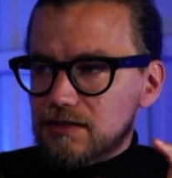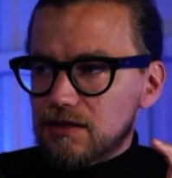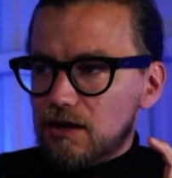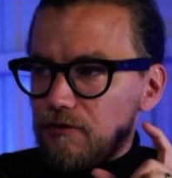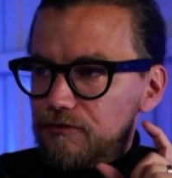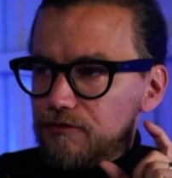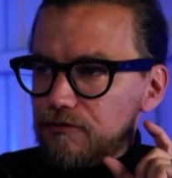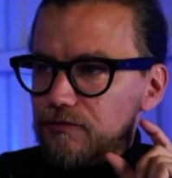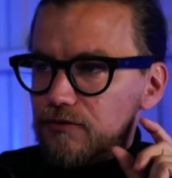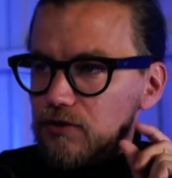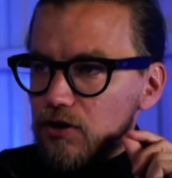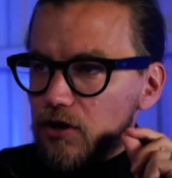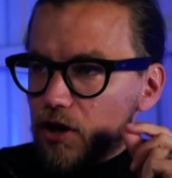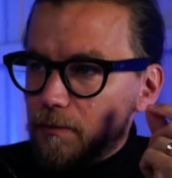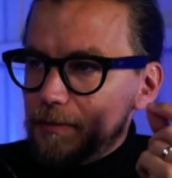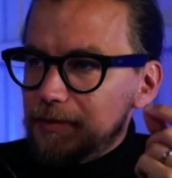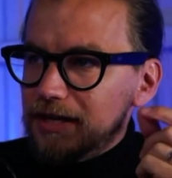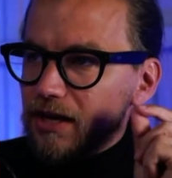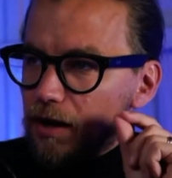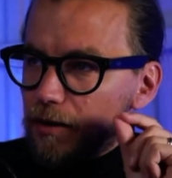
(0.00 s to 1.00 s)
of
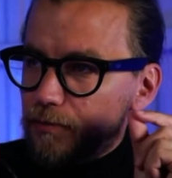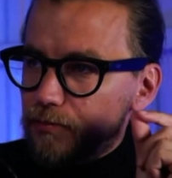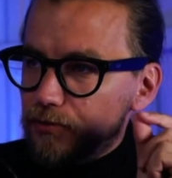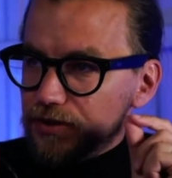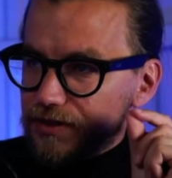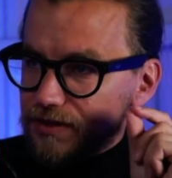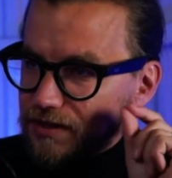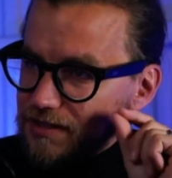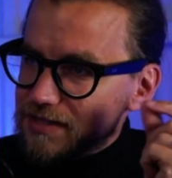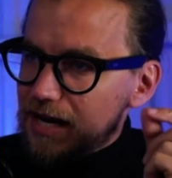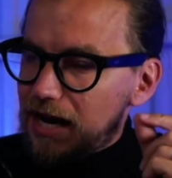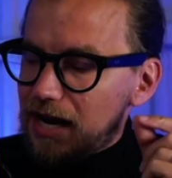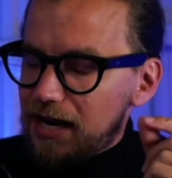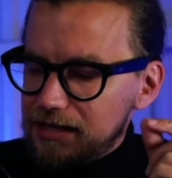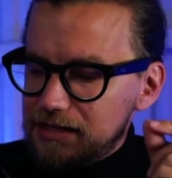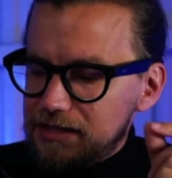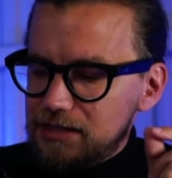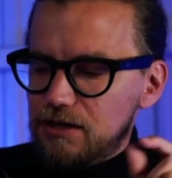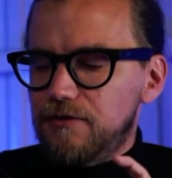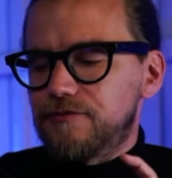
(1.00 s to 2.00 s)
coming up with this
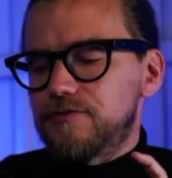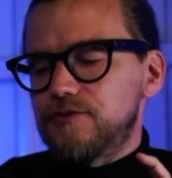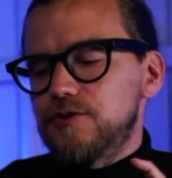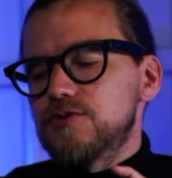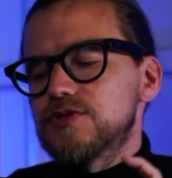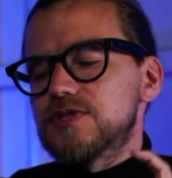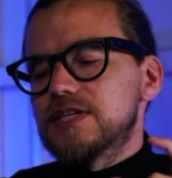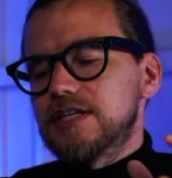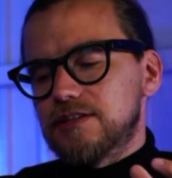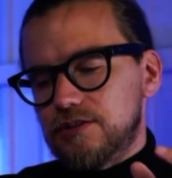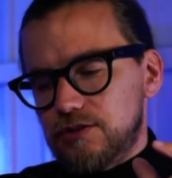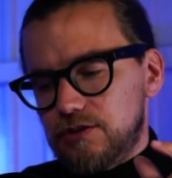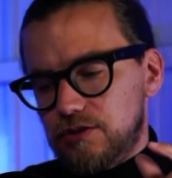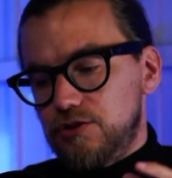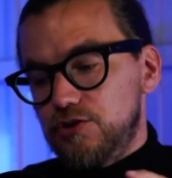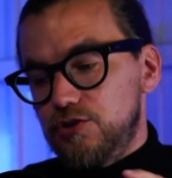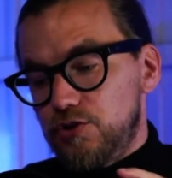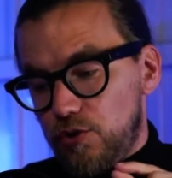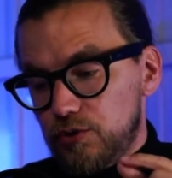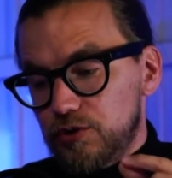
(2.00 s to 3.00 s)
idea of using
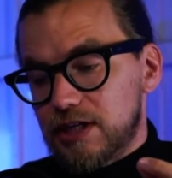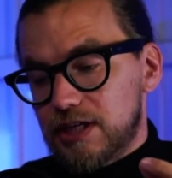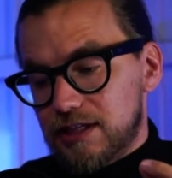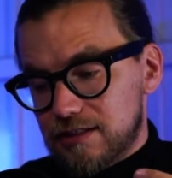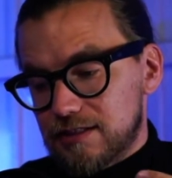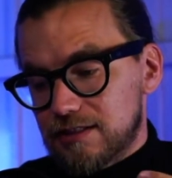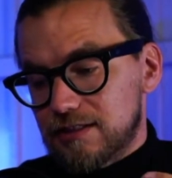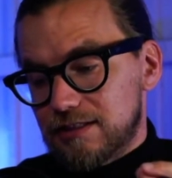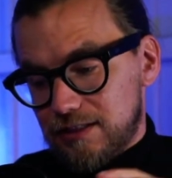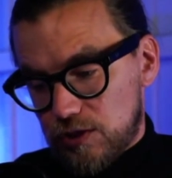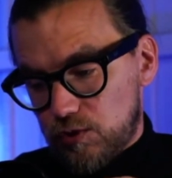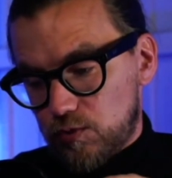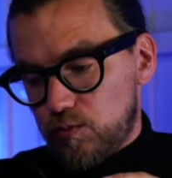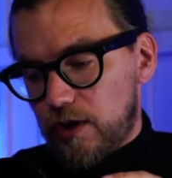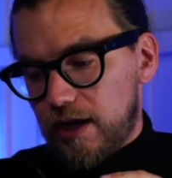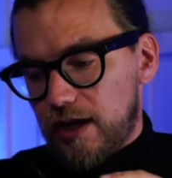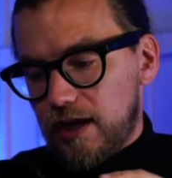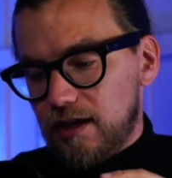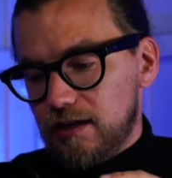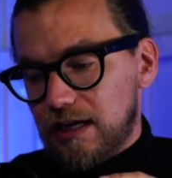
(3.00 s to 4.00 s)
Notice this
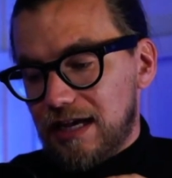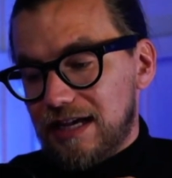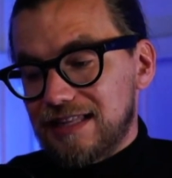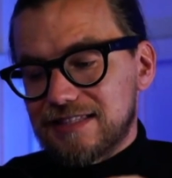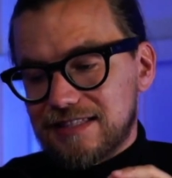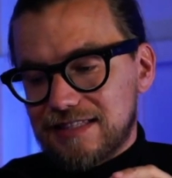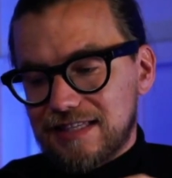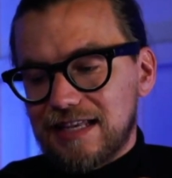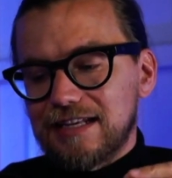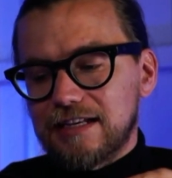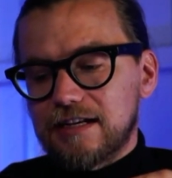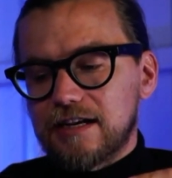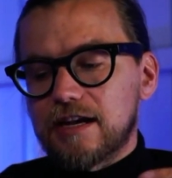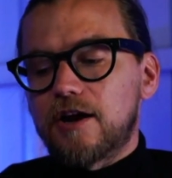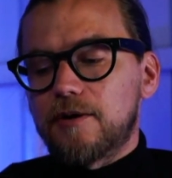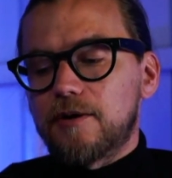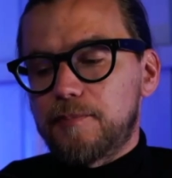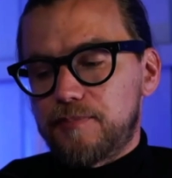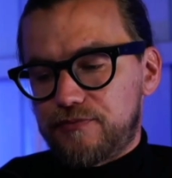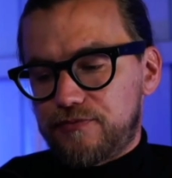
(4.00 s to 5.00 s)
way and setting
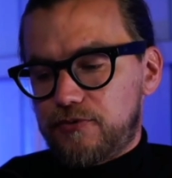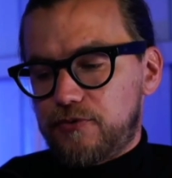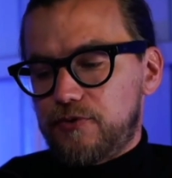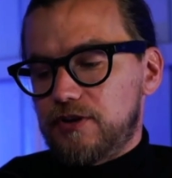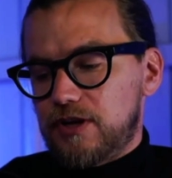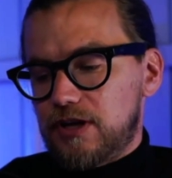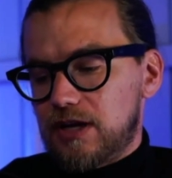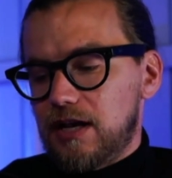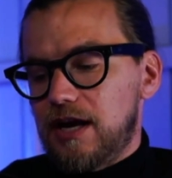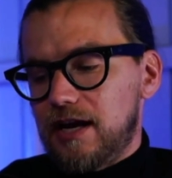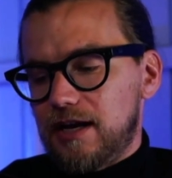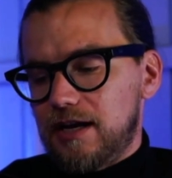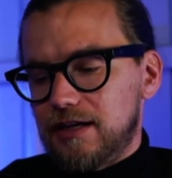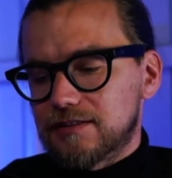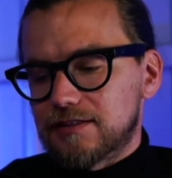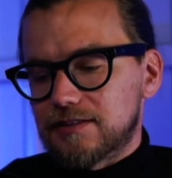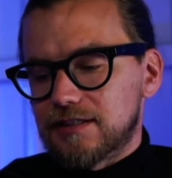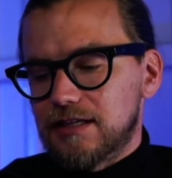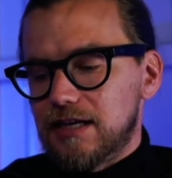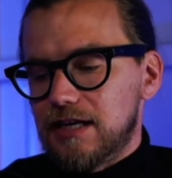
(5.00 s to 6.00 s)
up for the
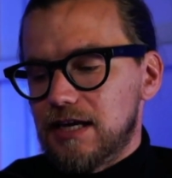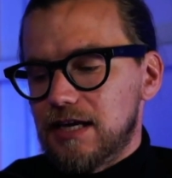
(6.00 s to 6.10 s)
client